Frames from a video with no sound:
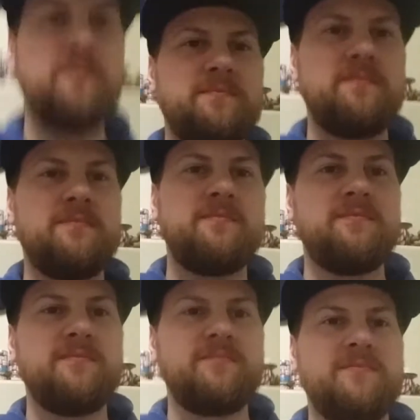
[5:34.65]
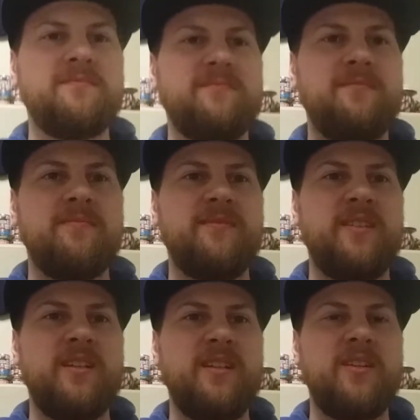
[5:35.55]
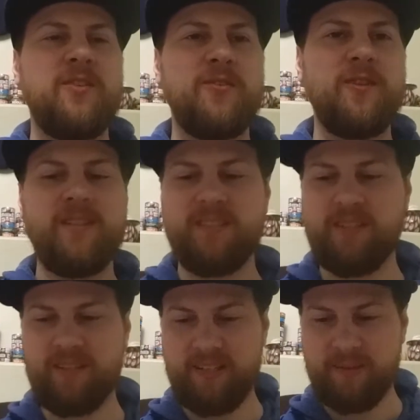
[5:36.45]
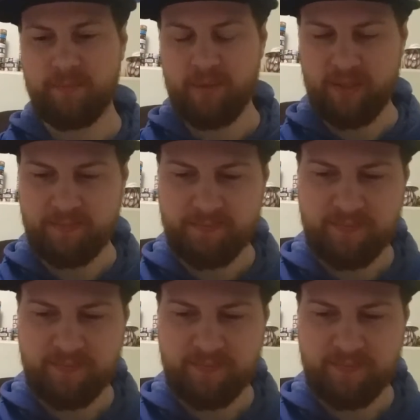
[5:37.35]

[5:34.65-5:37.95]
I don't know if you guys saw that, but